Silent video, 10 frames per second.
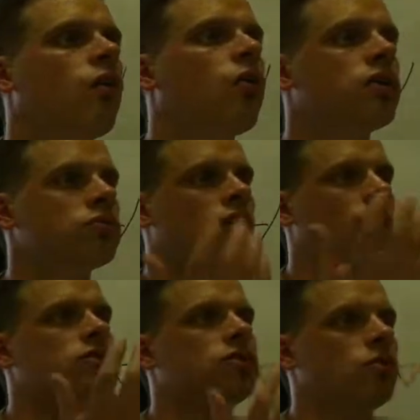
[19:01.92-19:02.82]
always
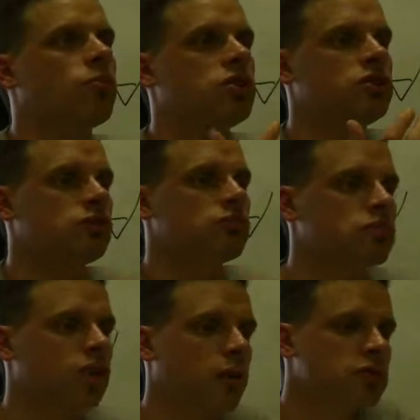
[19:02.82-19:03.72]
rise to your more general
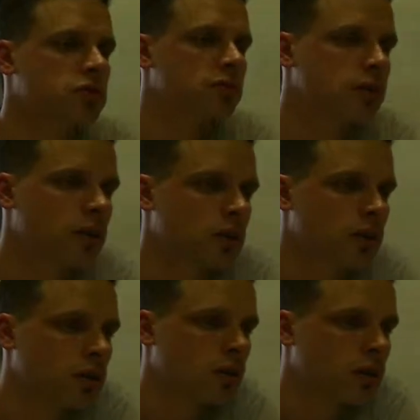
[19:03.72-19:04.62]
types.
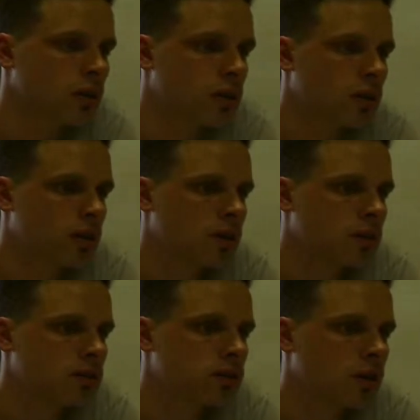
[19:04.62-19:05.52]

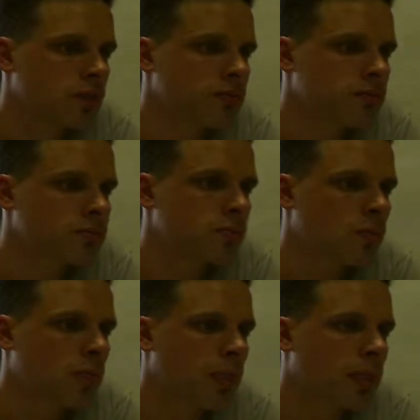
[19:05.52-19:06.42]
So
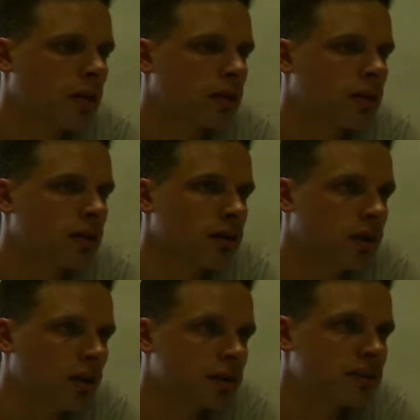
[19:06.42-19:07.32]
you
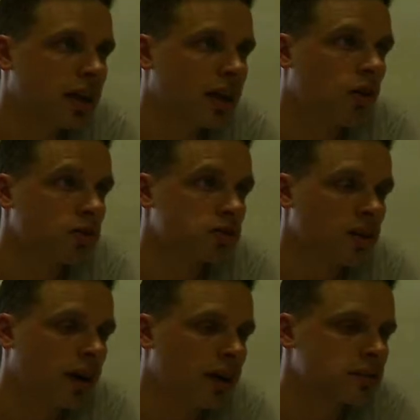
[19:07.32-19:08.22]
know that Scala also
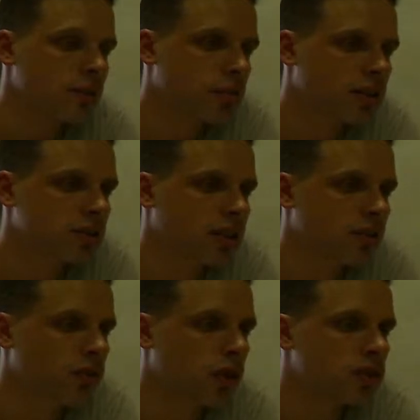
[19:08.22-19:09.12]
has implicit
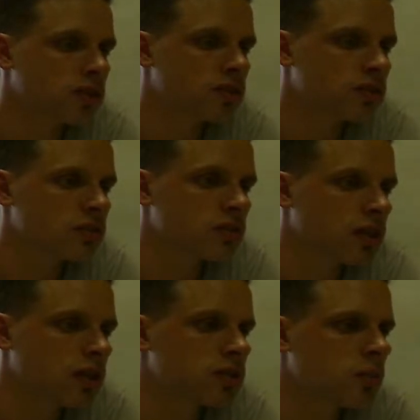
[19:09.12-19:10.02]
conversions.
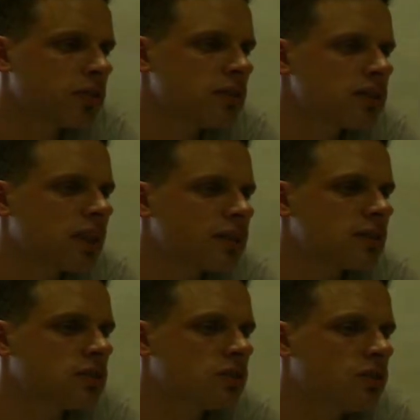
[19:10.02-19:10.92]
So what this lets
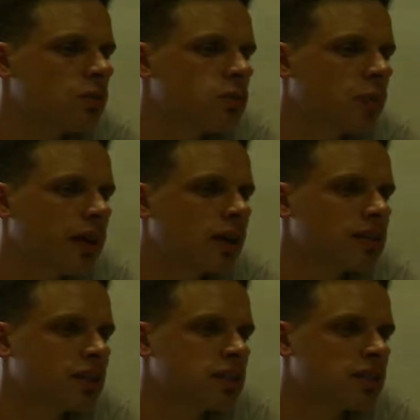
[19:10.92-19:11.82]
us do is we can
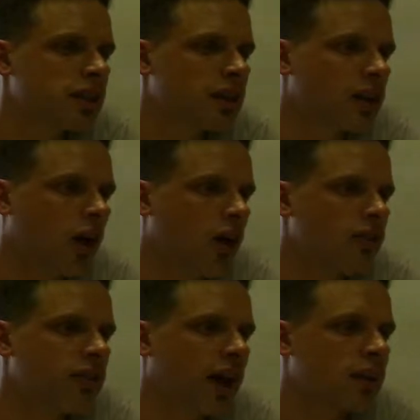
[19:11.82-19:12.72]
essentially
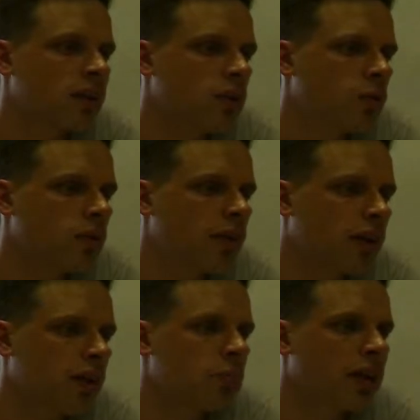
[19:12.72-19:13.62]
encode that
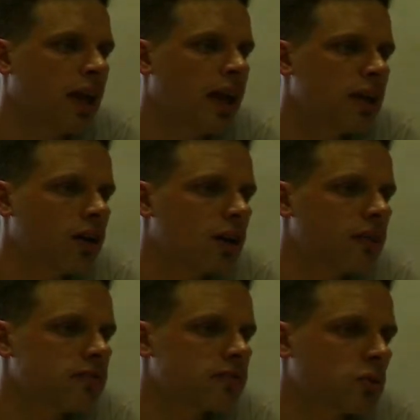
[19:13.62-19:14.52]
without there being any kind
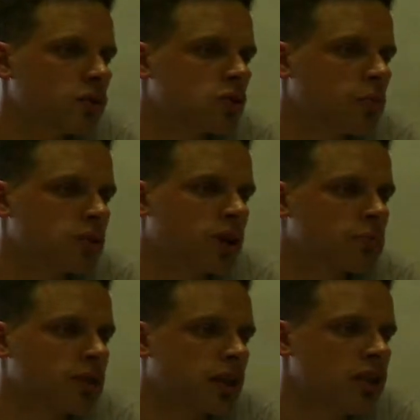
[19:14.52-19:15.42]
of sub or
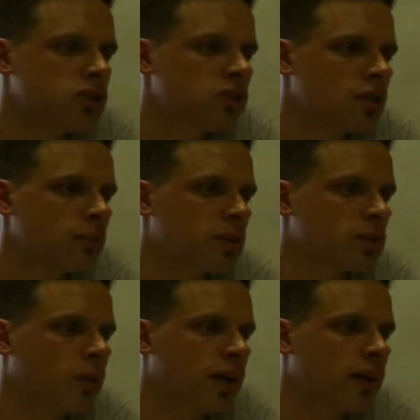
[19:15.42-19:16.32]
supertype relationship
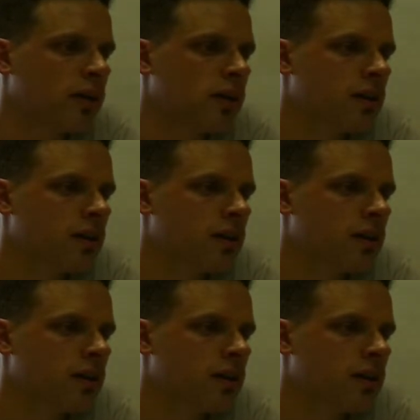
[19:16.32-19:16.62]
between